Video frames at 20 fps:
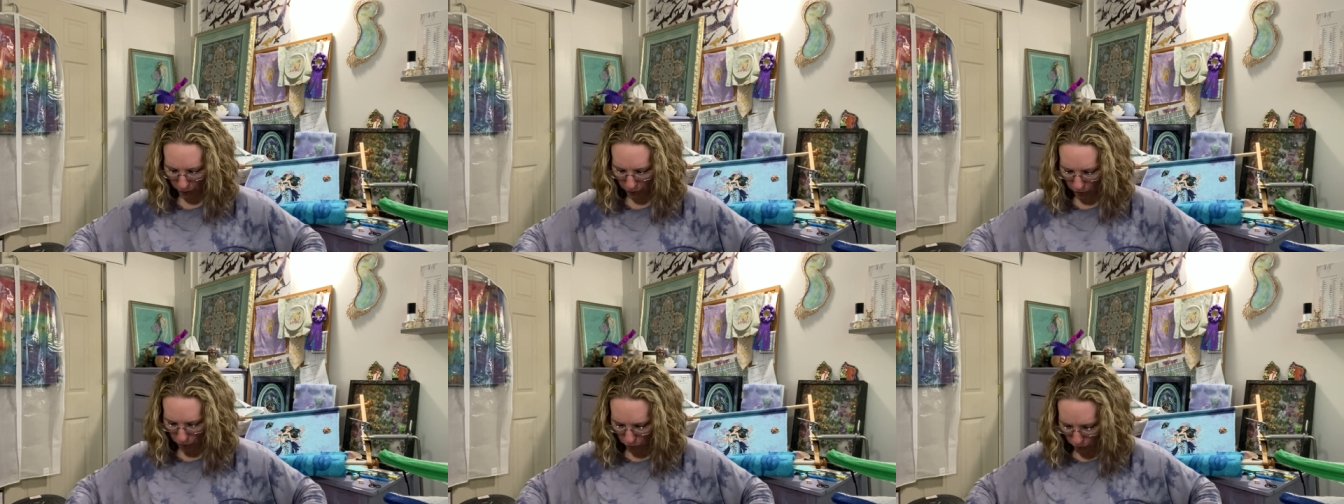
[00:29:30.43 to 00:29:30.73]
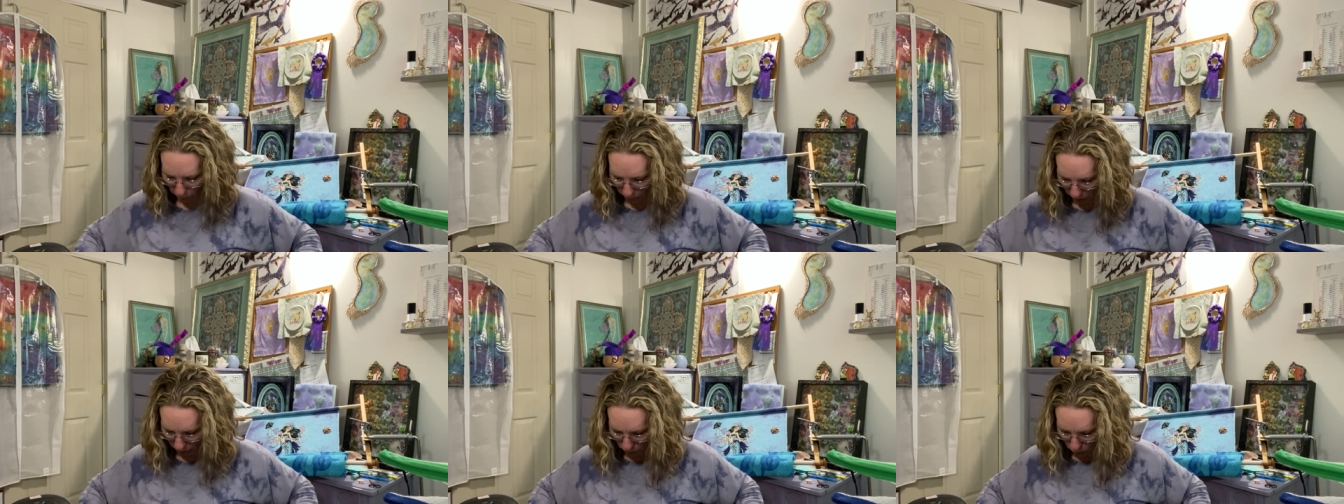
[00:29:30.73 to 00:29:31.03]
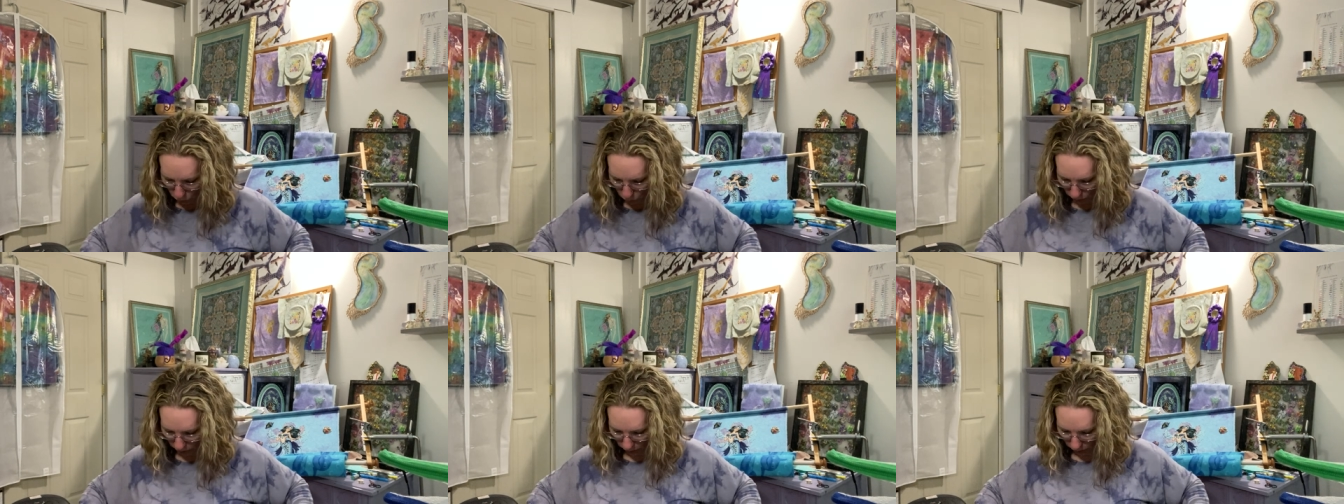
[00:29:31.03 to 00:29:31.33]
So I might
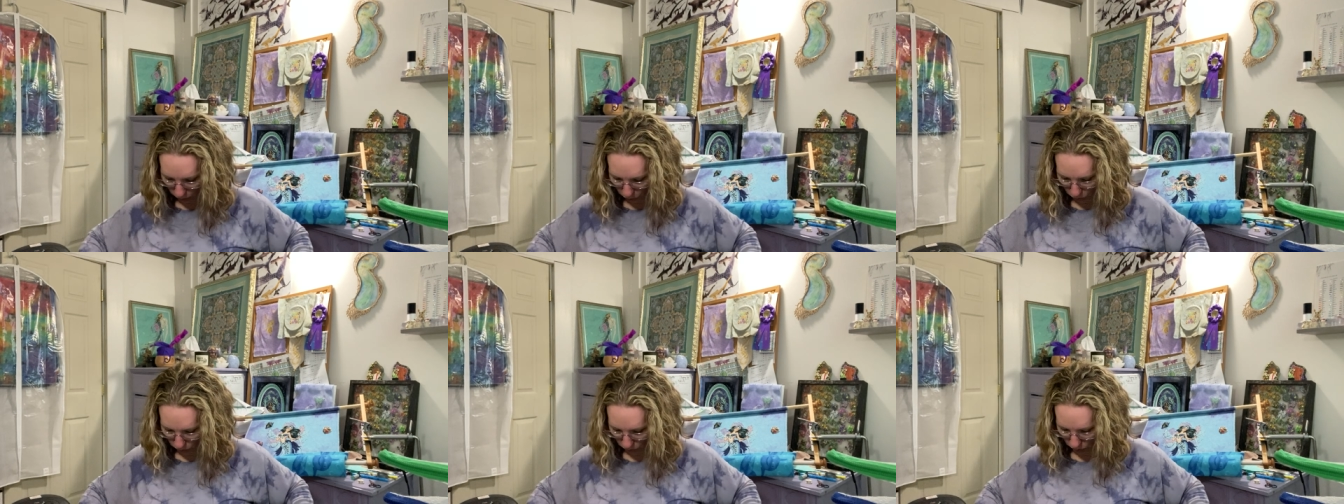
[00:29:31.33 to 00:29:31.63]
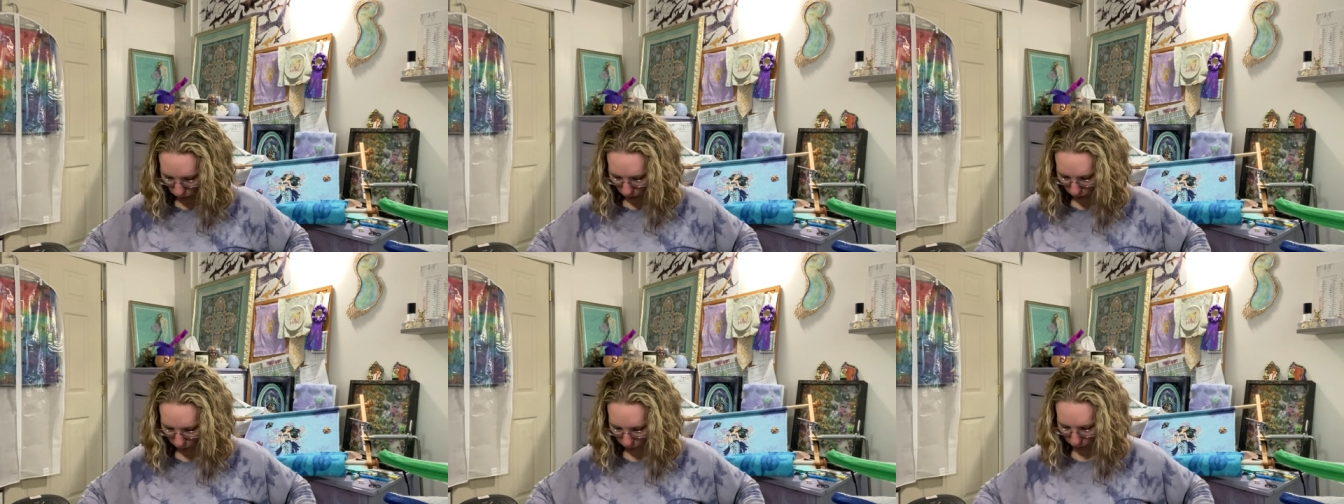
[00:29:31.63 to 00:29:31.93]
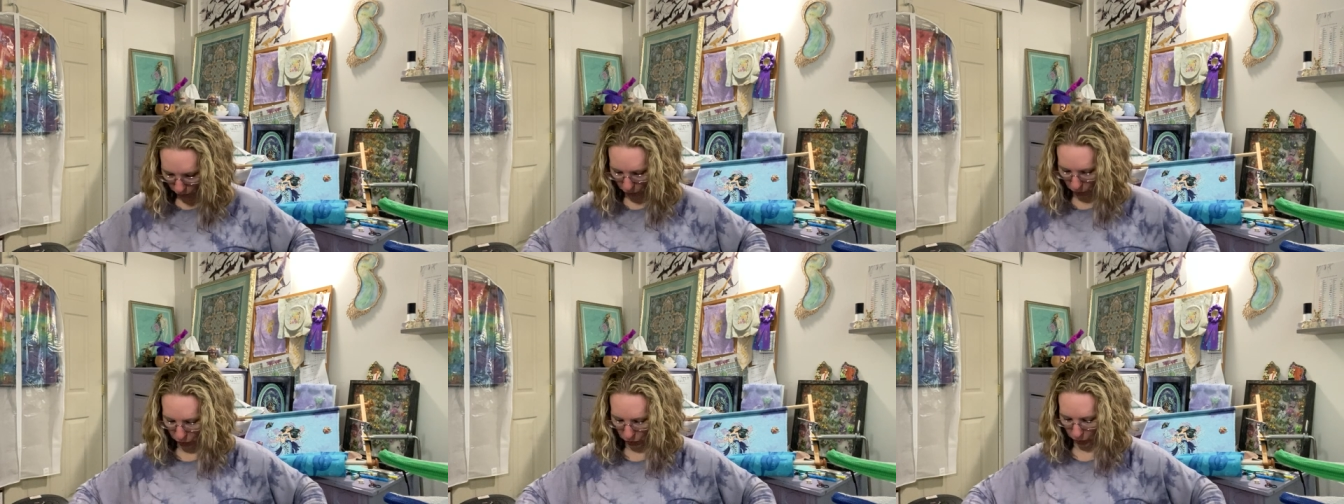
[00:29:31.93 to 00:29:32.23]
tweak those
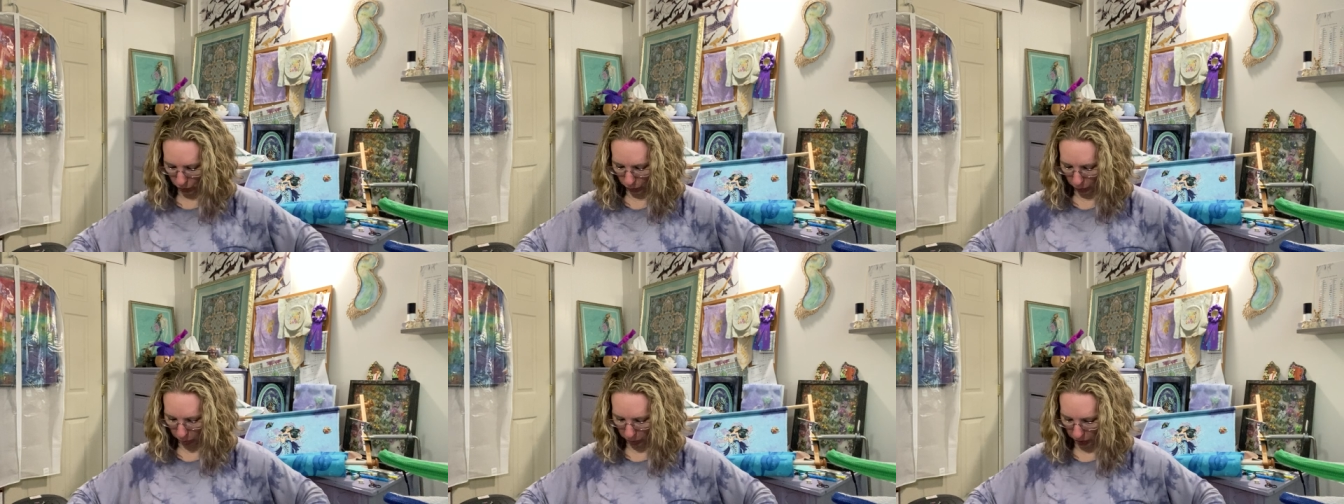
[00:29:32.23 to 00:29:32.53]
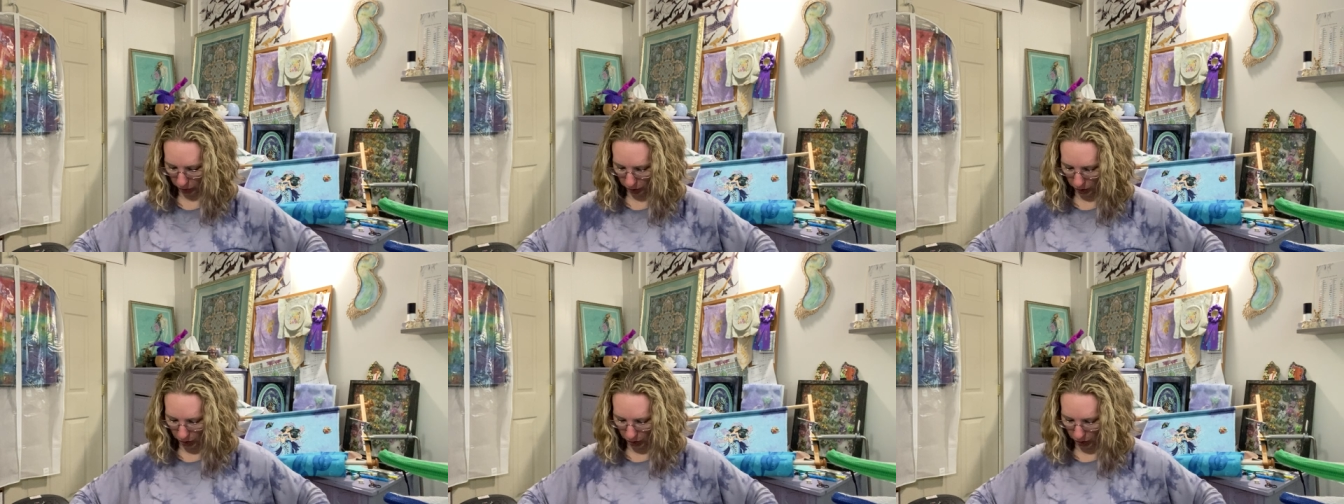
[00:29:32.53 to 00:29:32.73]
starfishes a little bit.